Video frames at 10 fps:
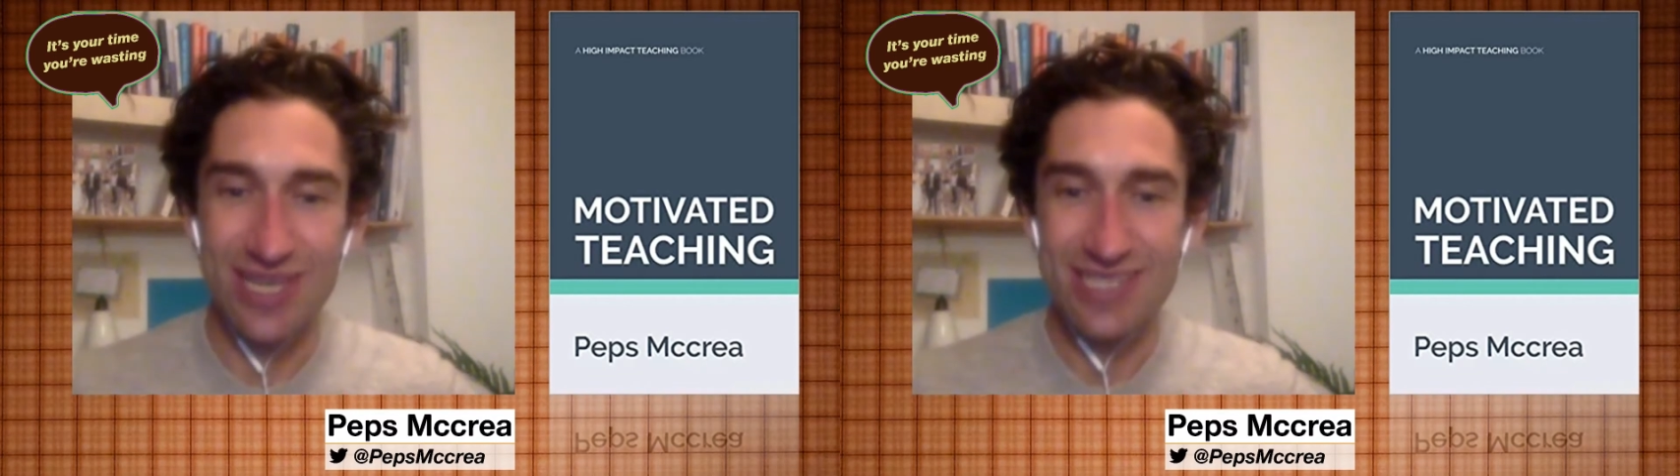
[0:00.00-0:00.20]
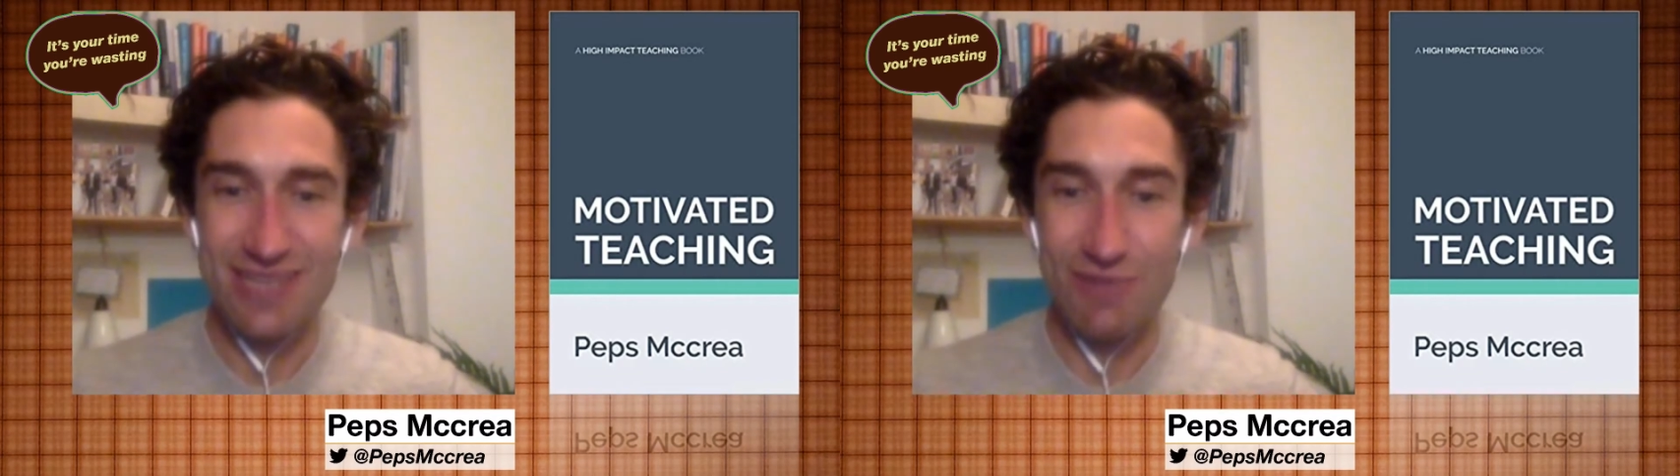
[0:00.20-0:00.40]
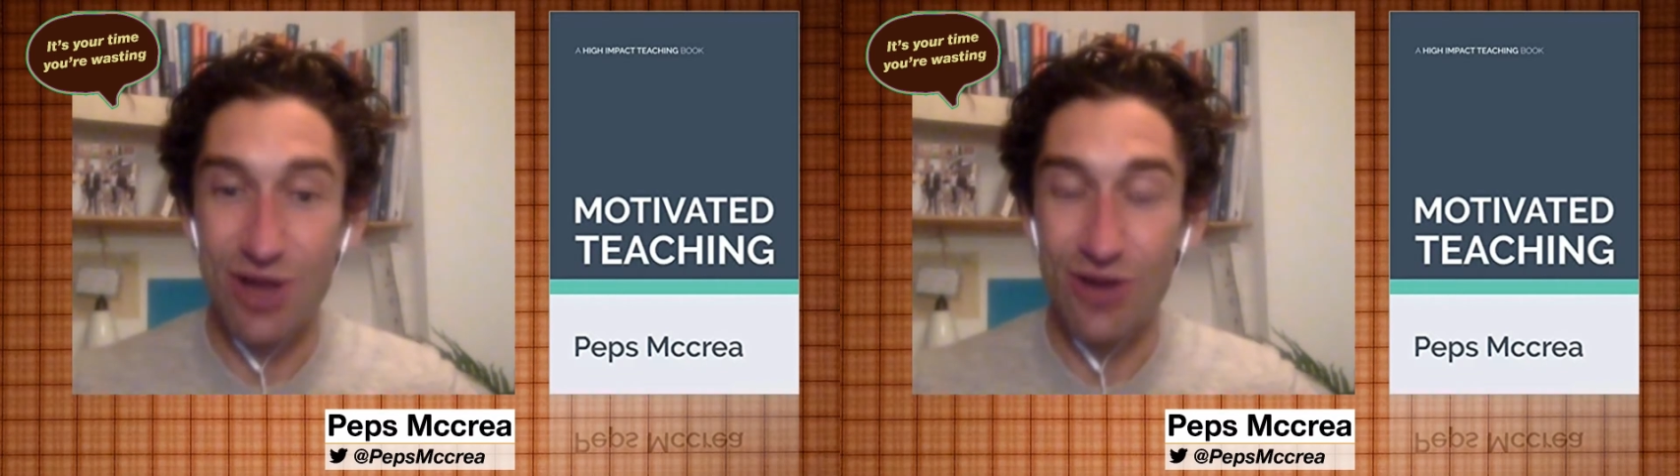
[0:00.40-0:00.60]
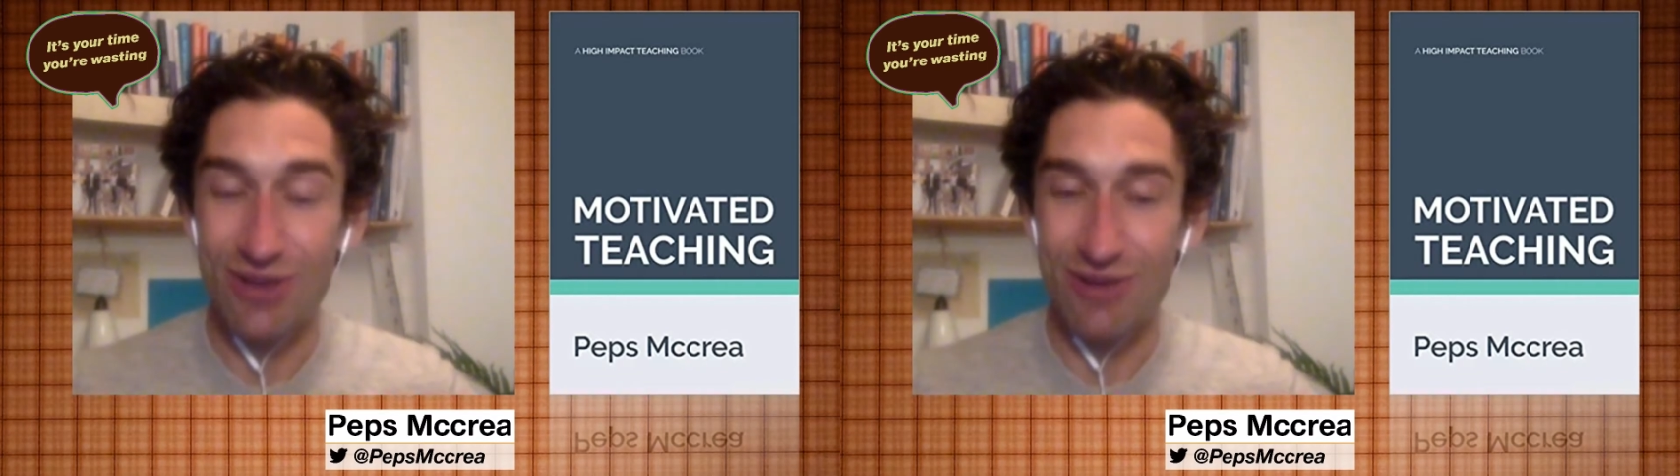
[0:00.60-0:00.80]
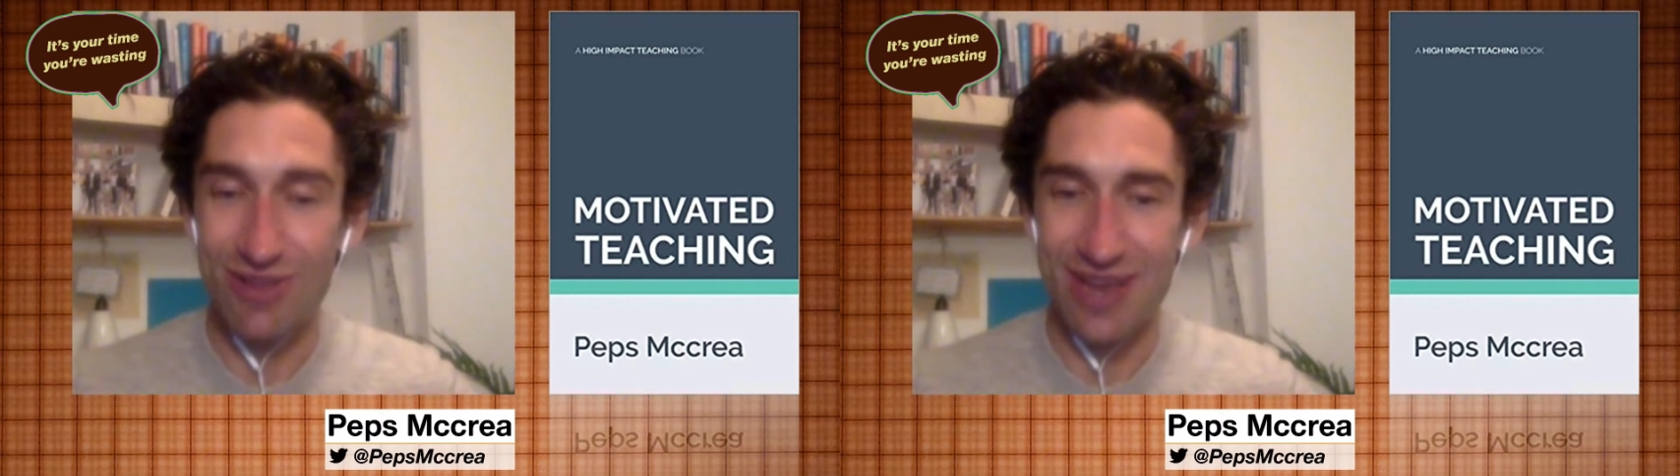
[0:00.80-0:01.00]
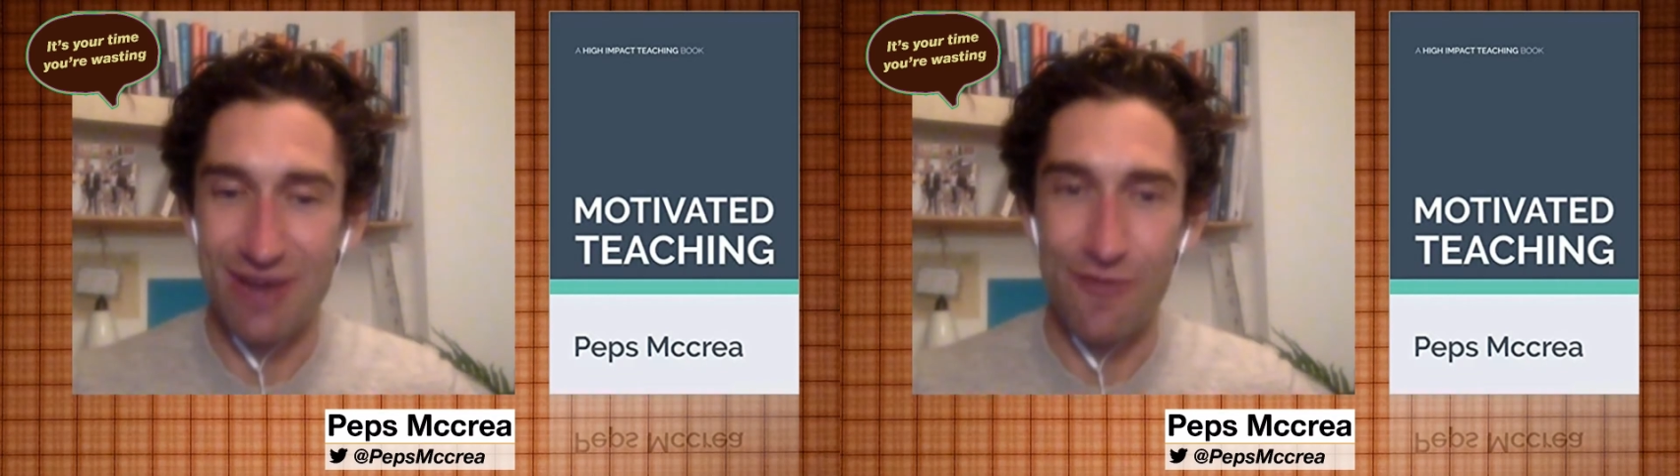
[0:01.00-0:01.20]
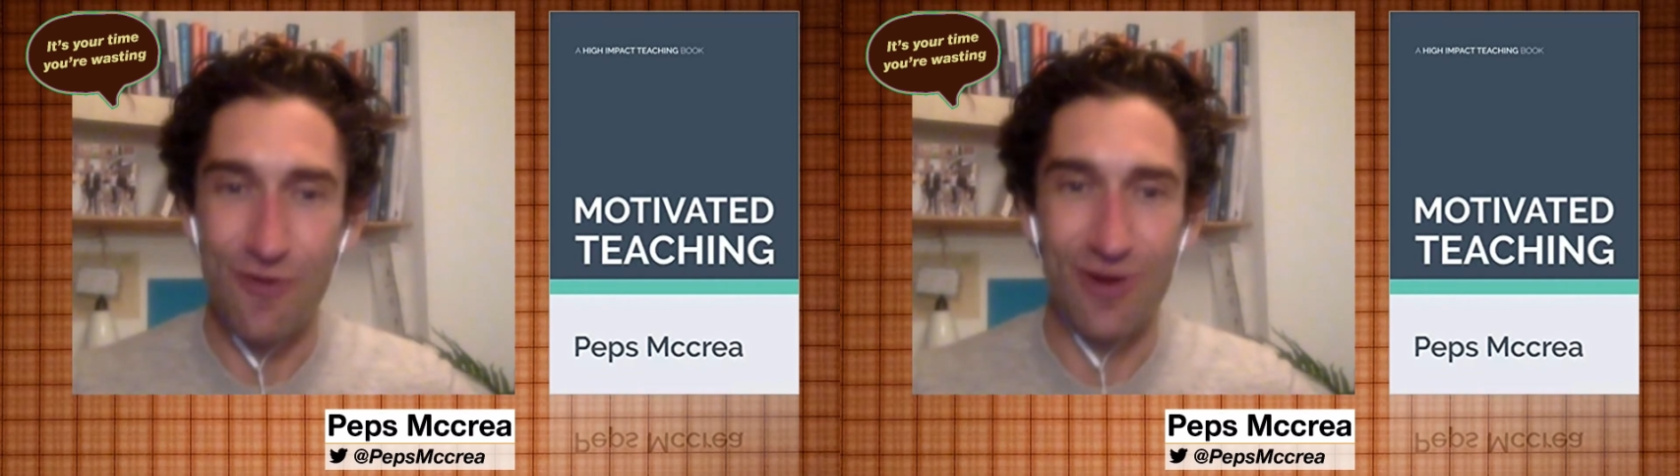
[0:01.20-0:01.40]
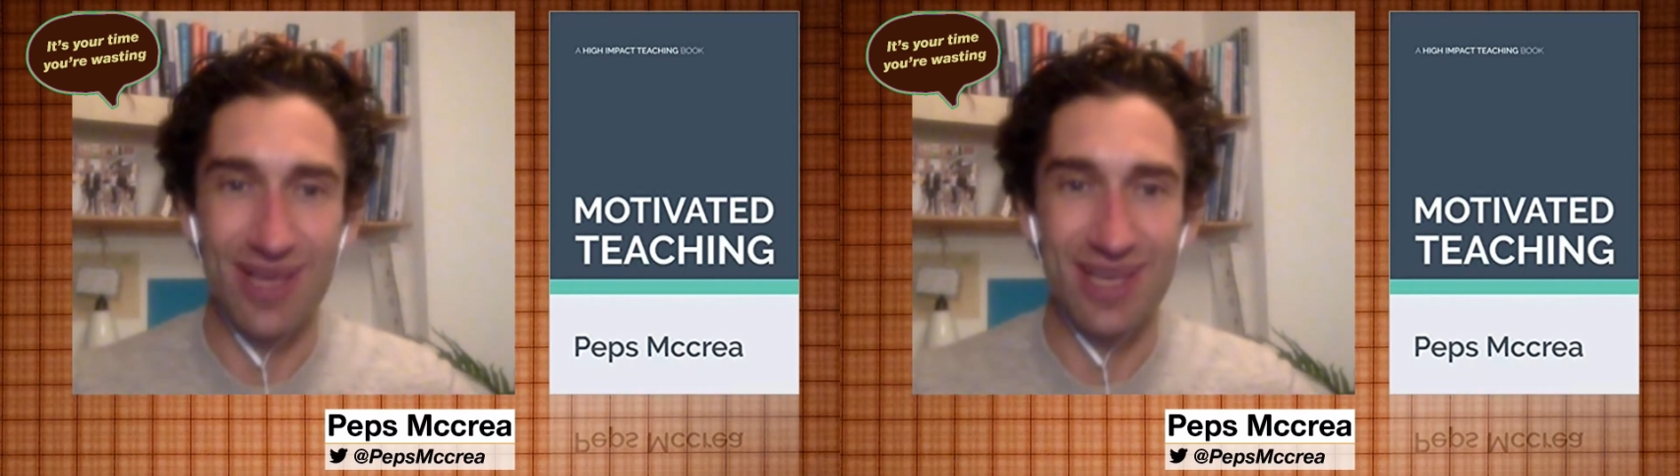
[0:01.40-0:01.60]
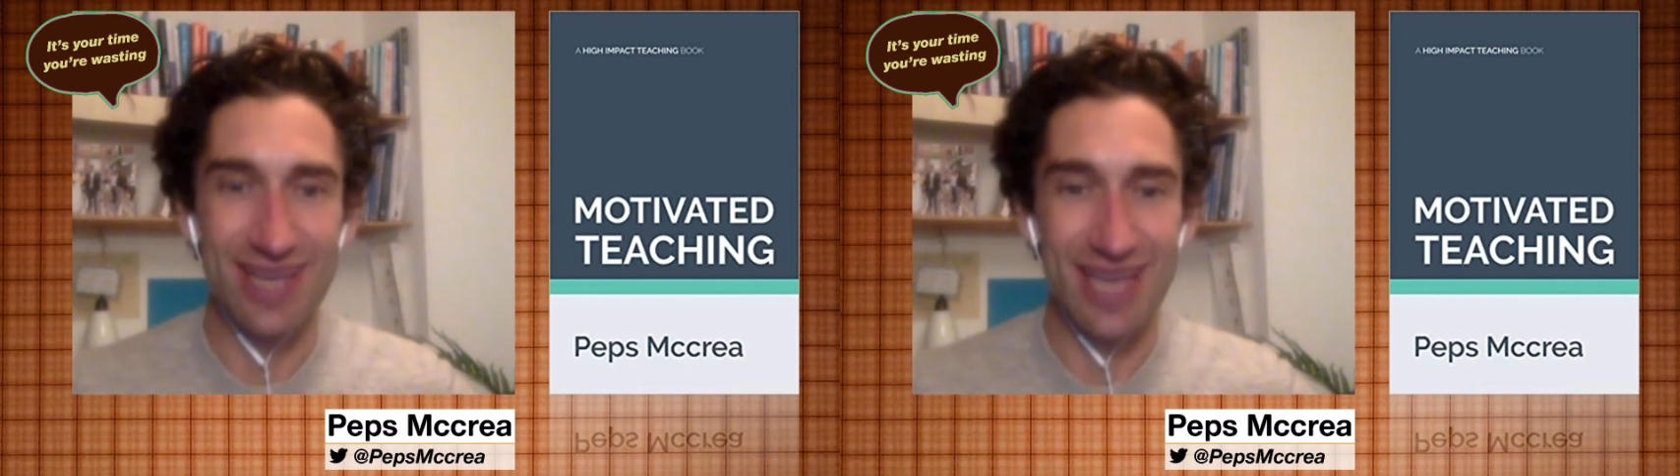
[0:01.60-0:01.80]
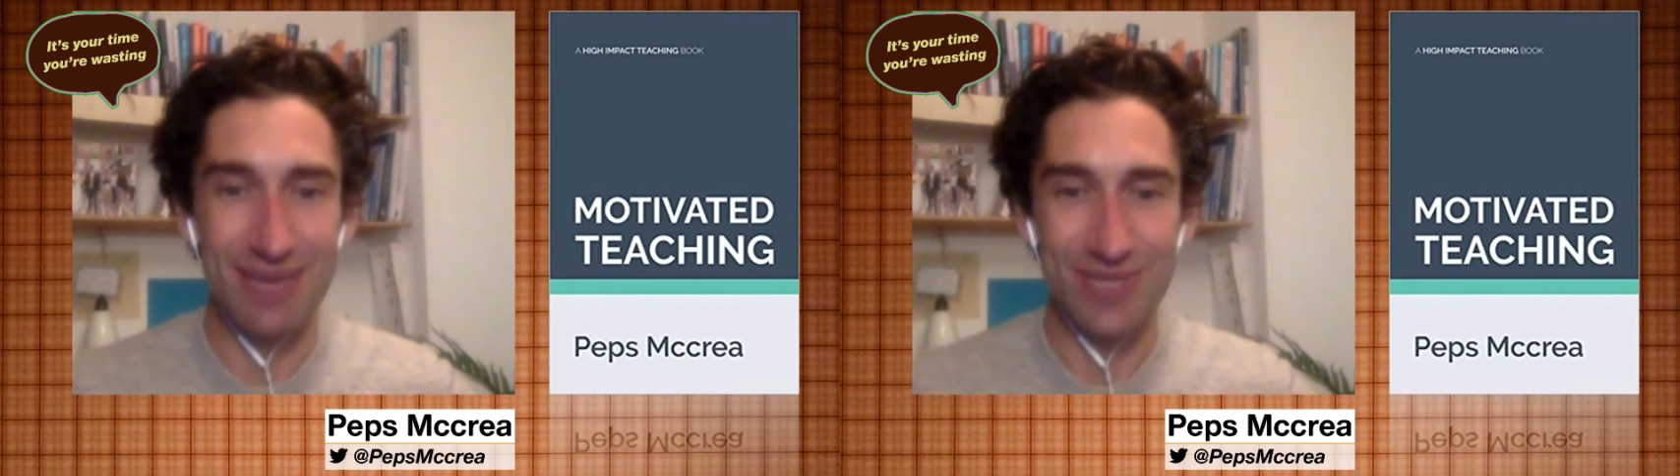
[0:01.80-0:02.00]
Stephen Lockyer out there for like
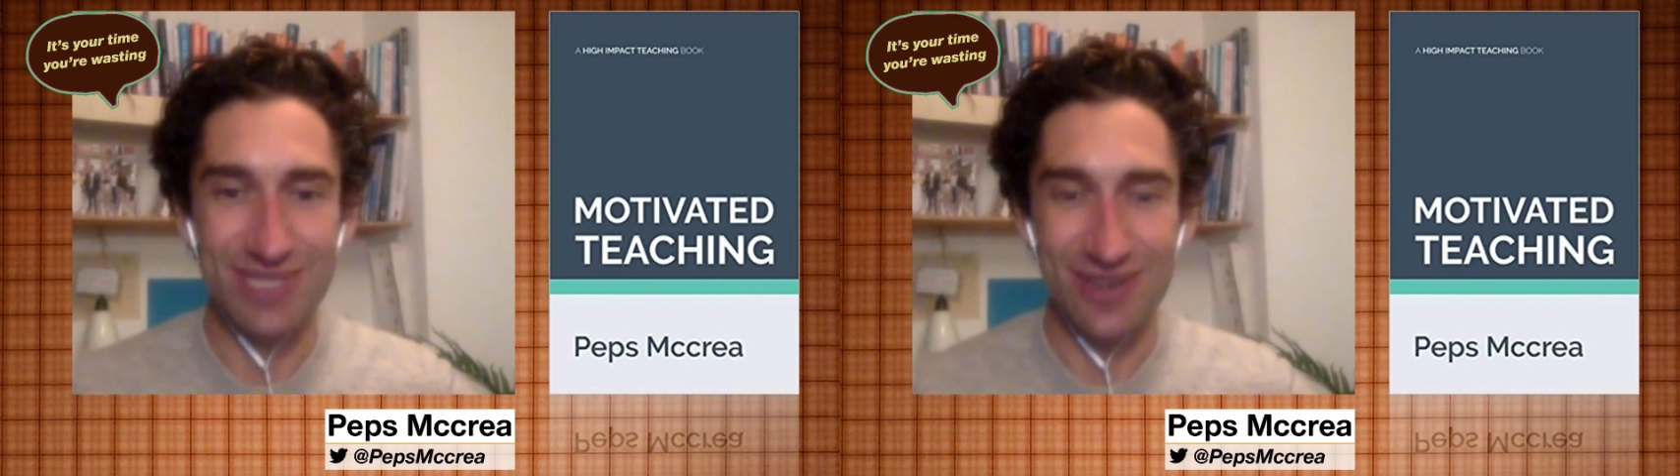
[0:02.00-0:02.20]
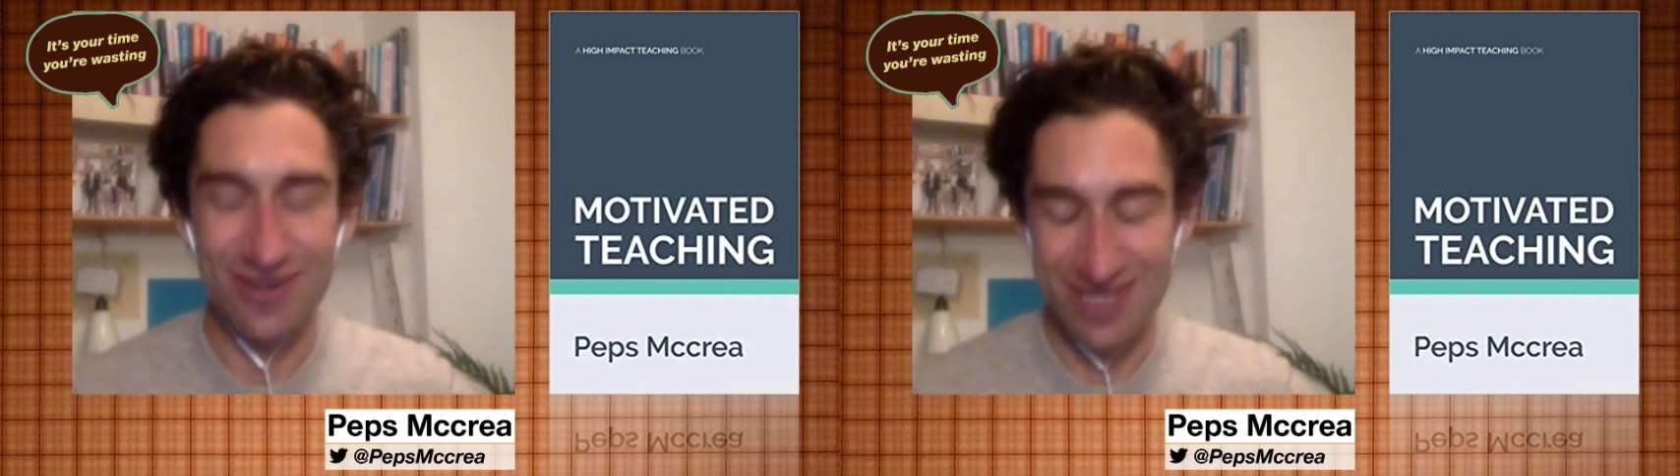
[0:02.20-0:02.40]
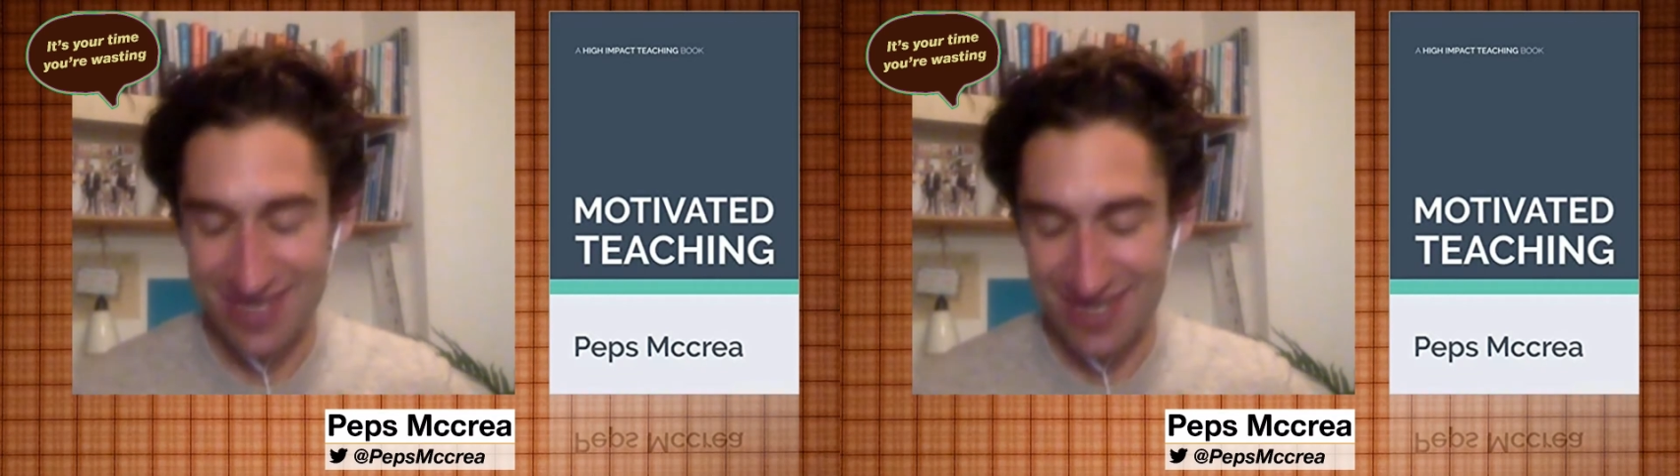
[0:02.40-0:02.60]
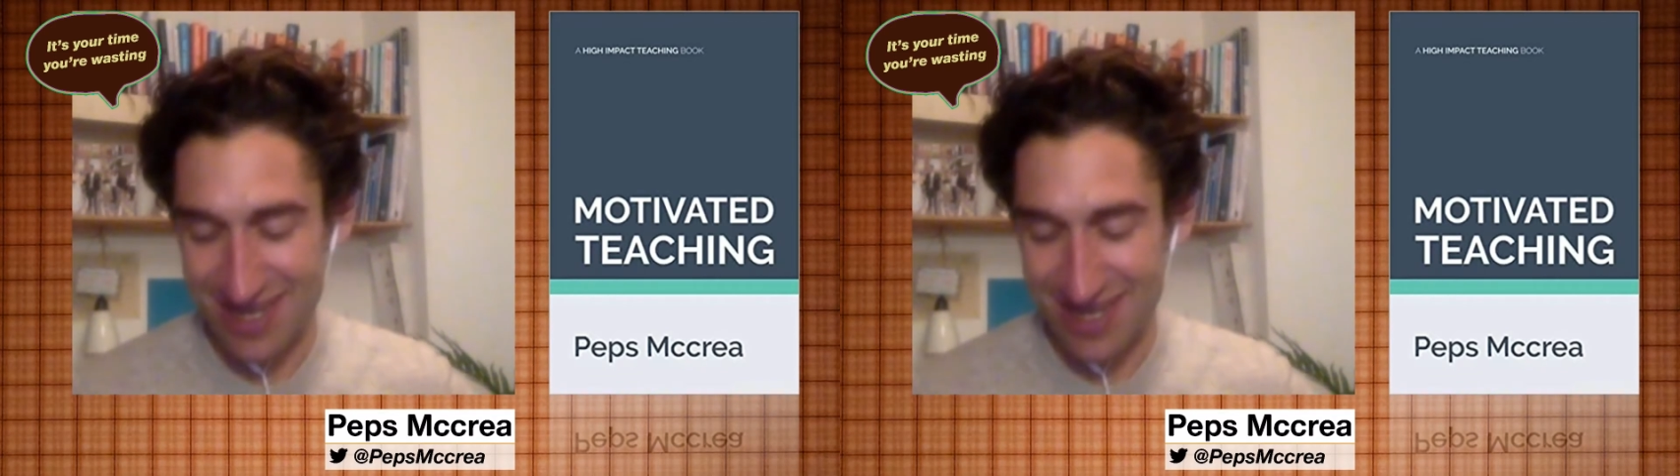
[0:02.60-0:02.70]
getting me started.